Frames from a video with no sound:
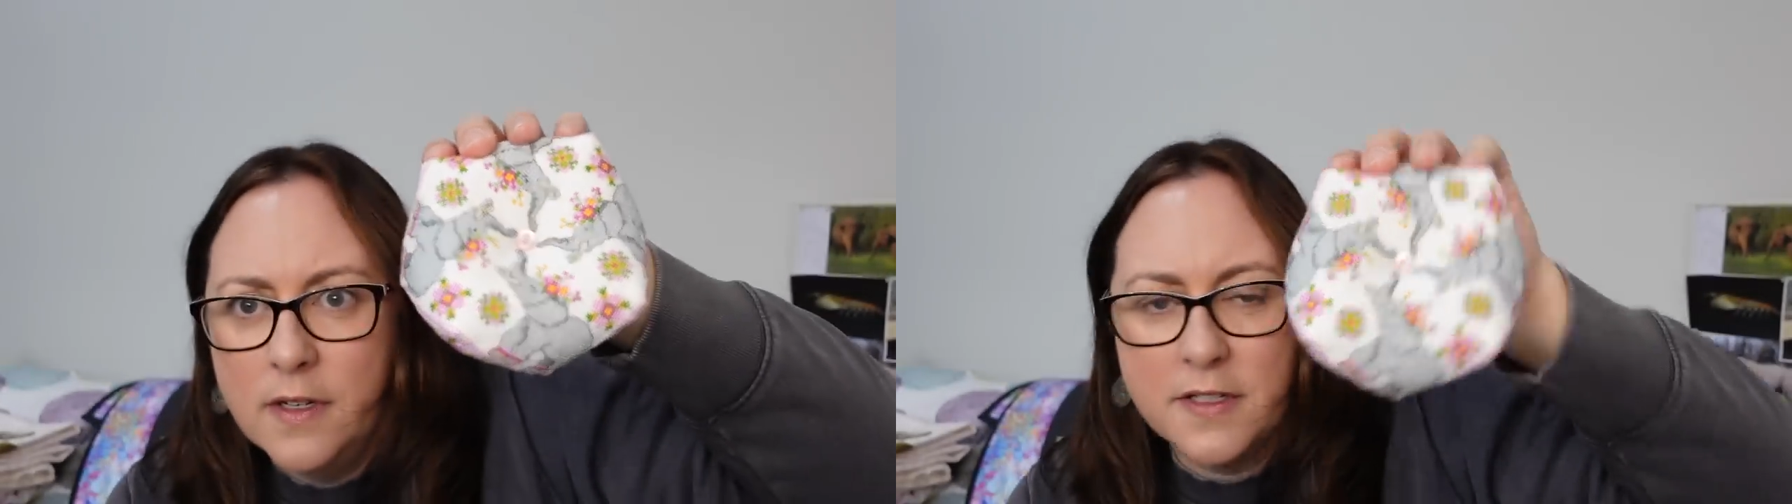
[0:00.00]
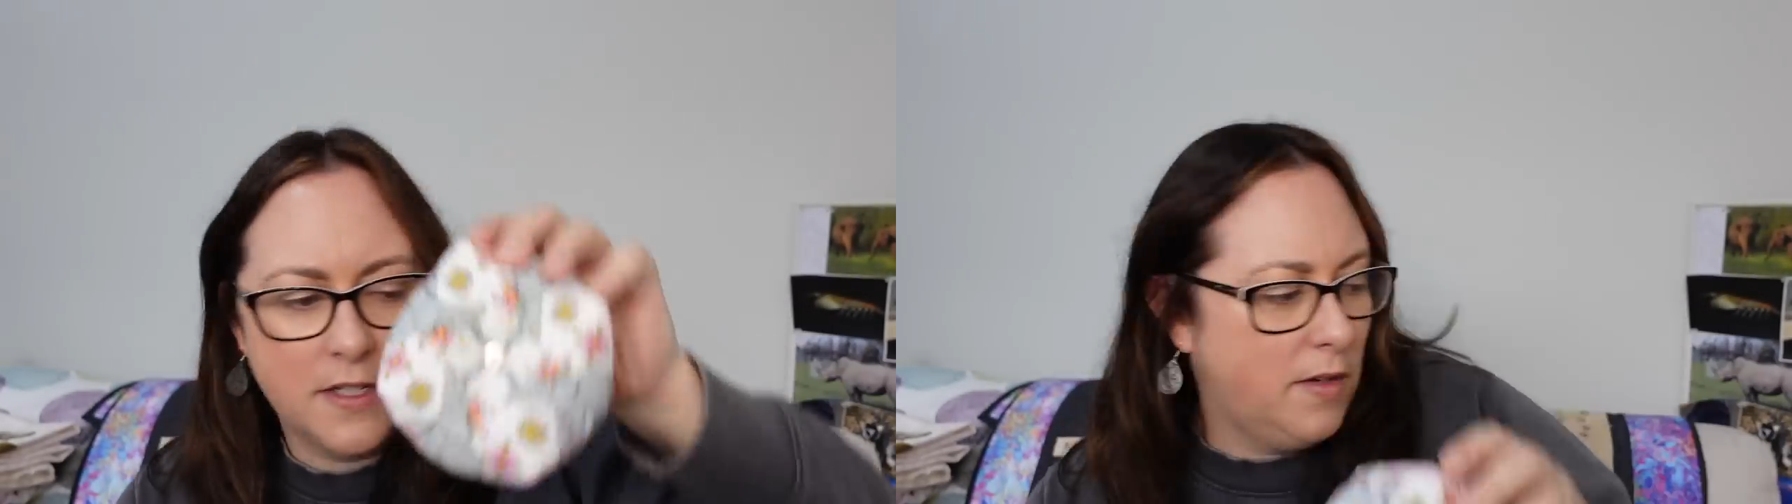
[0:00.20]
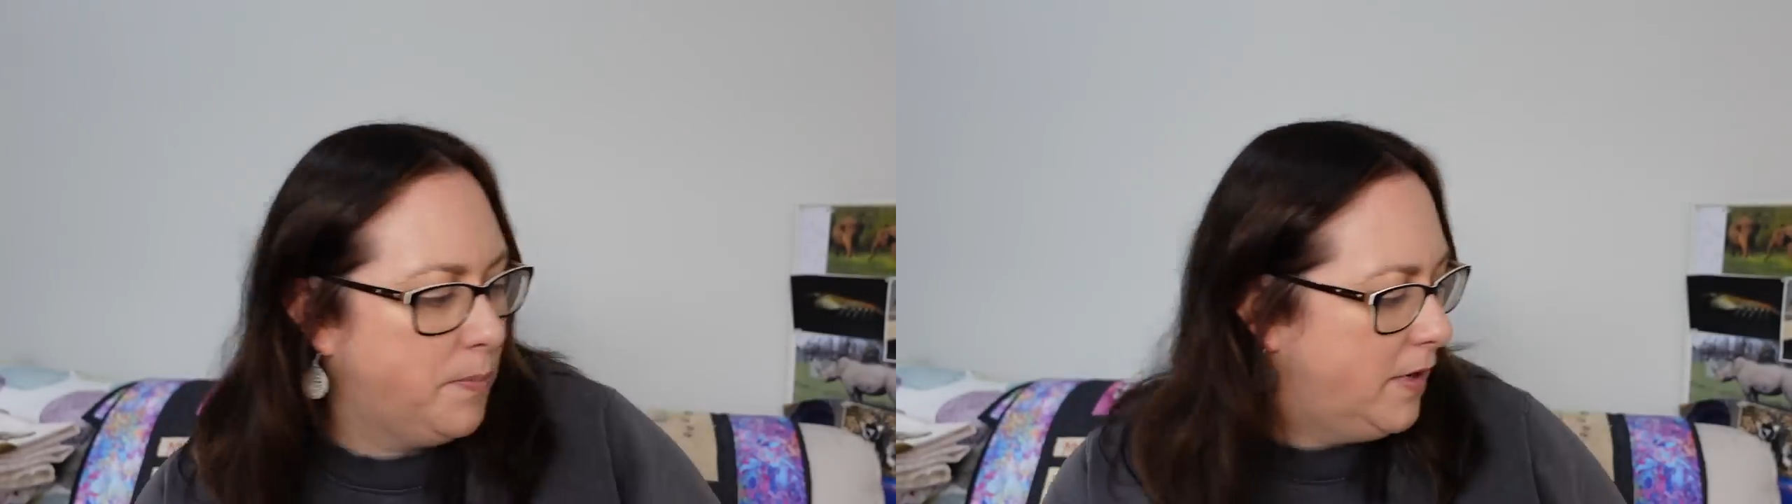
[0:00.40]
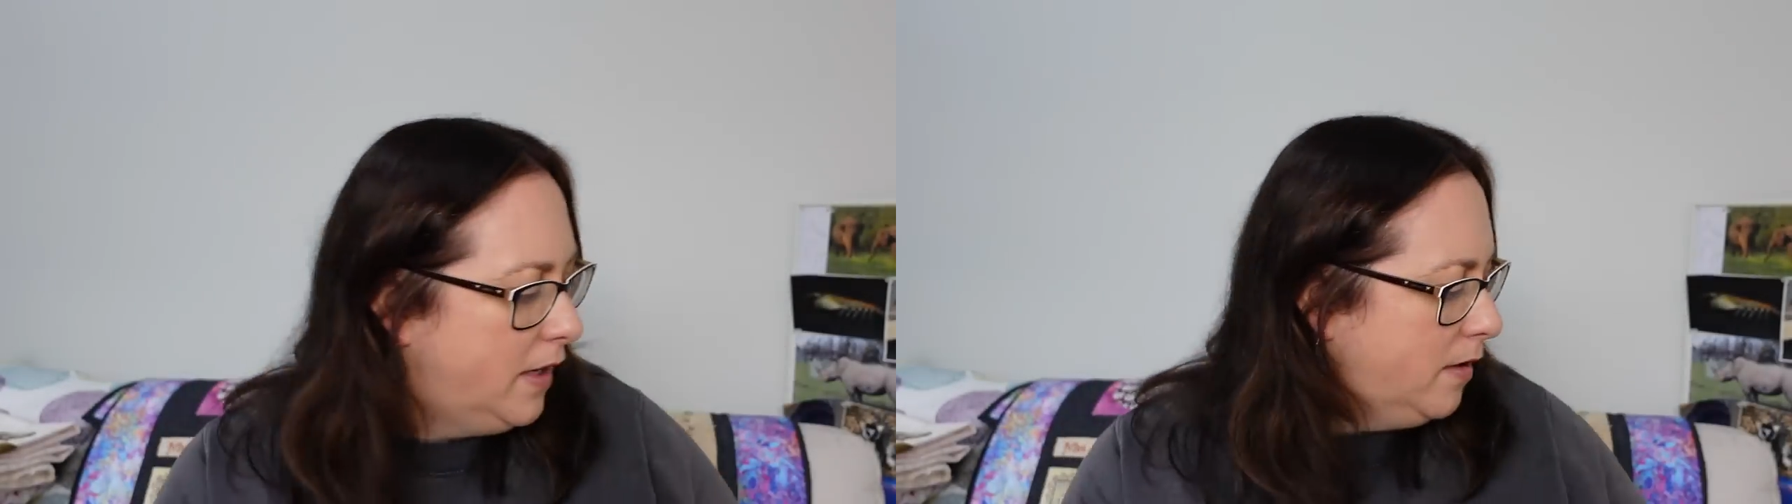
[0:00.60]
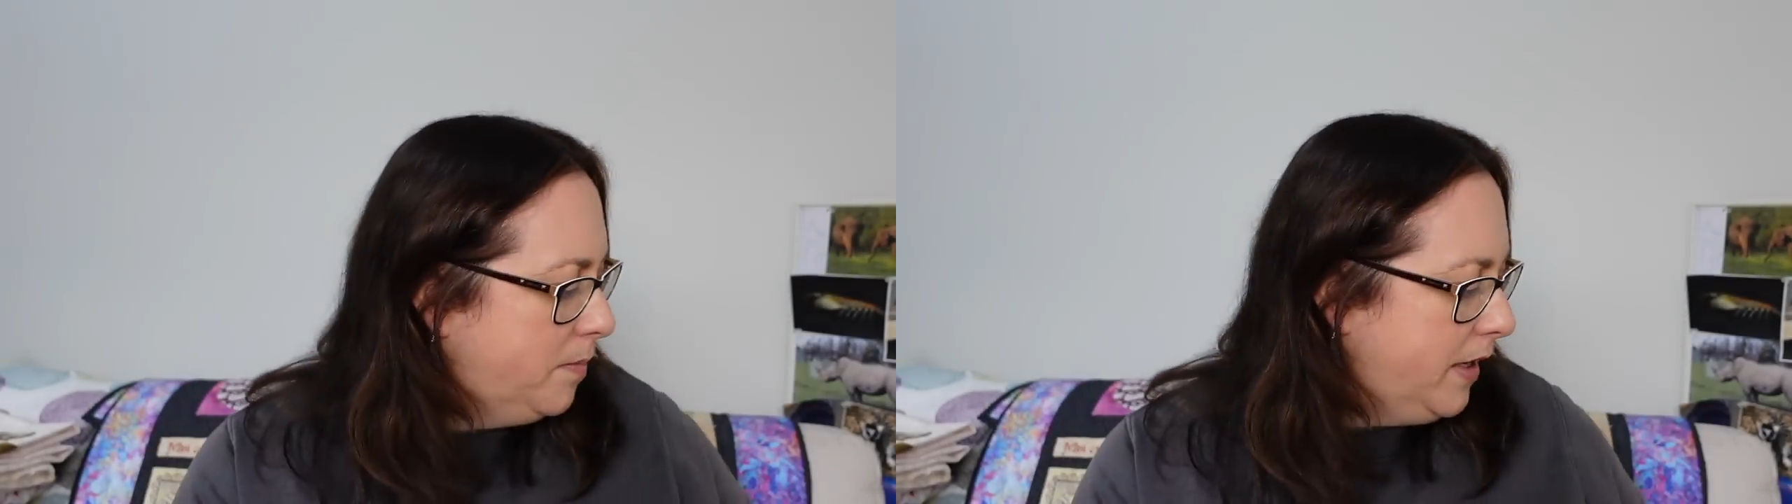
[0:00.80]
It's a
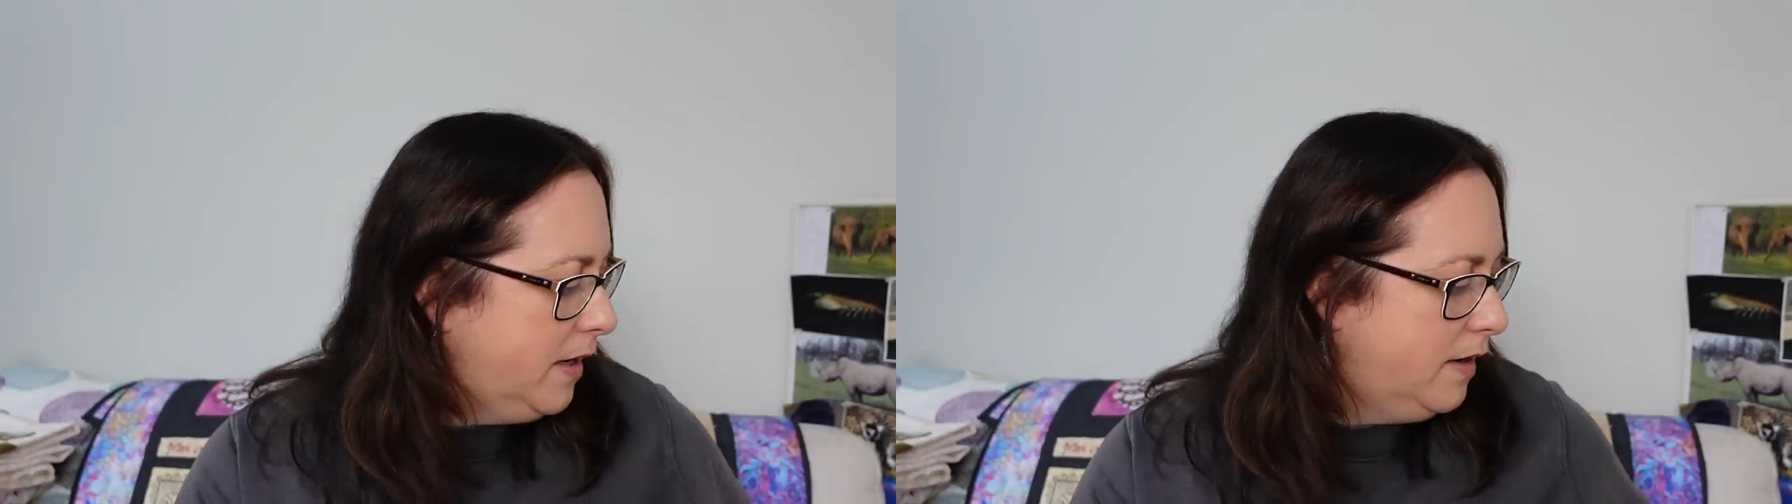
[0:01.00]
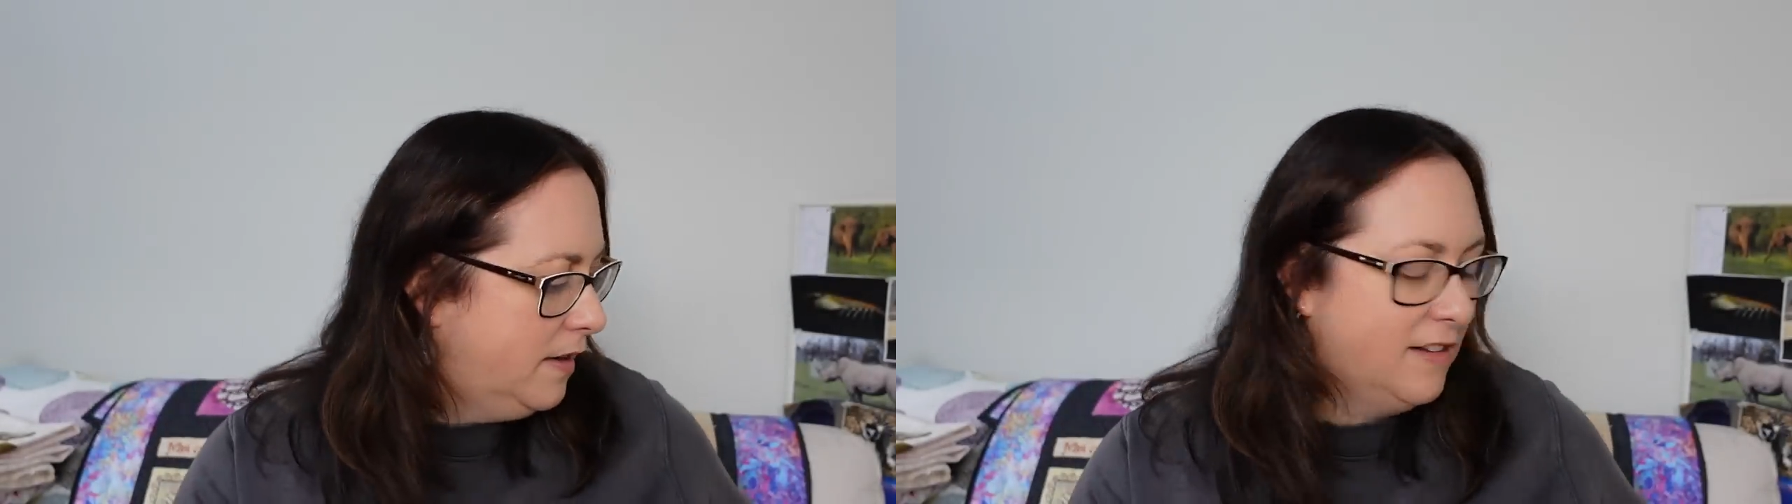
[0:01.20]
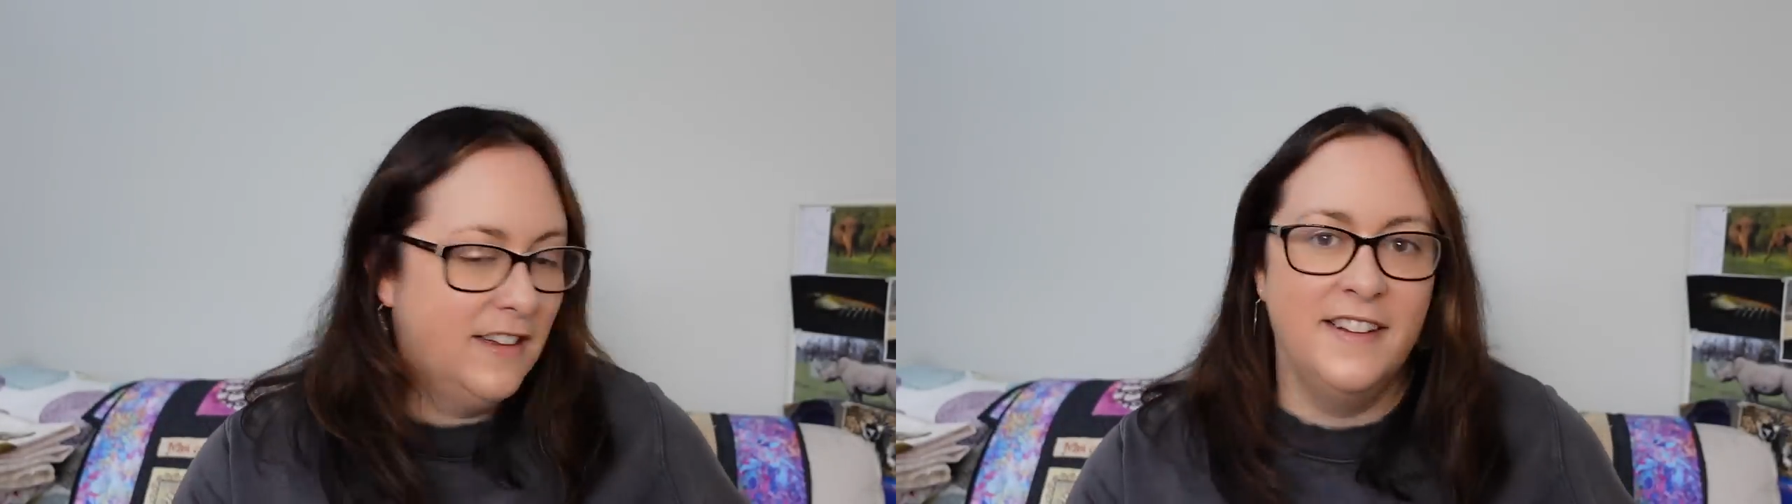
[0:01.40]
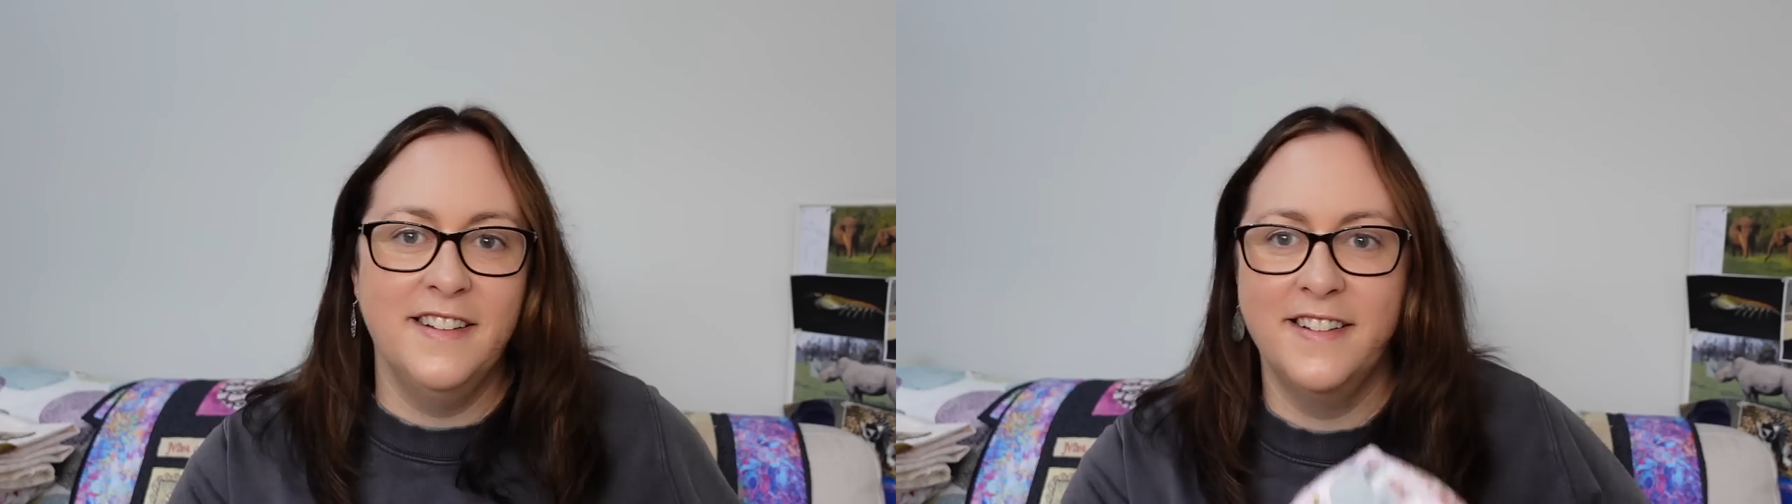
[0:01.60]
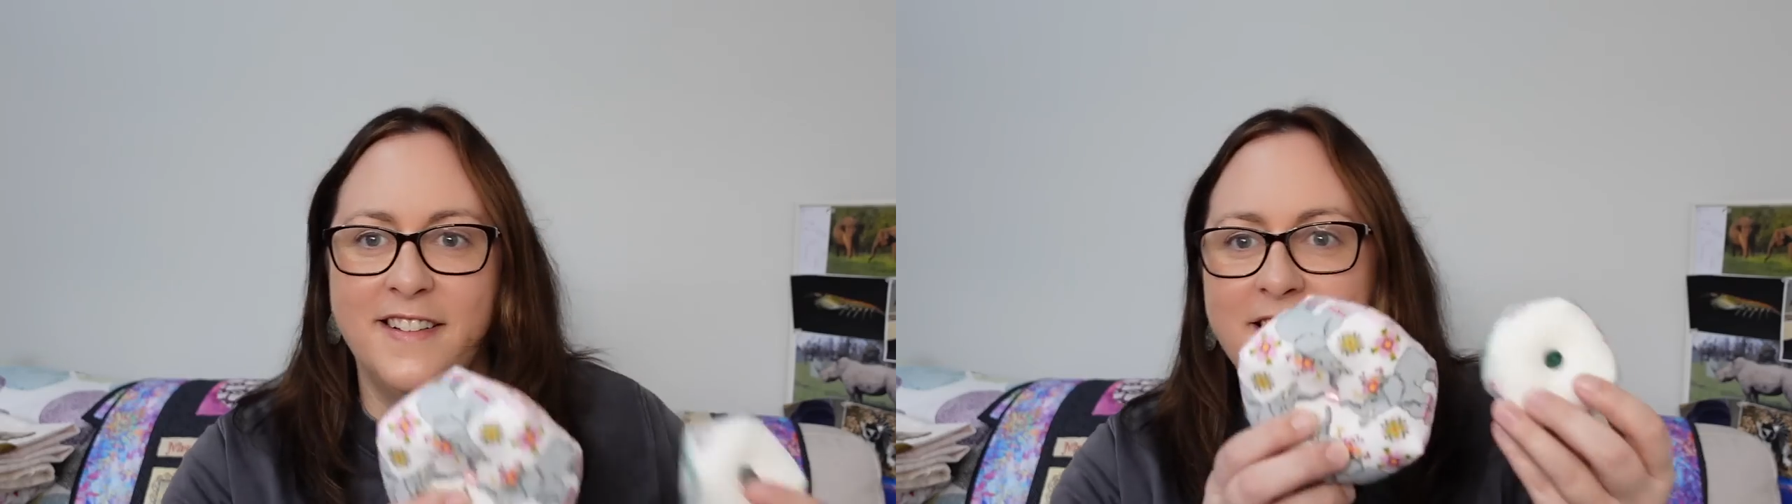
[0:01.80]
lot bigger. All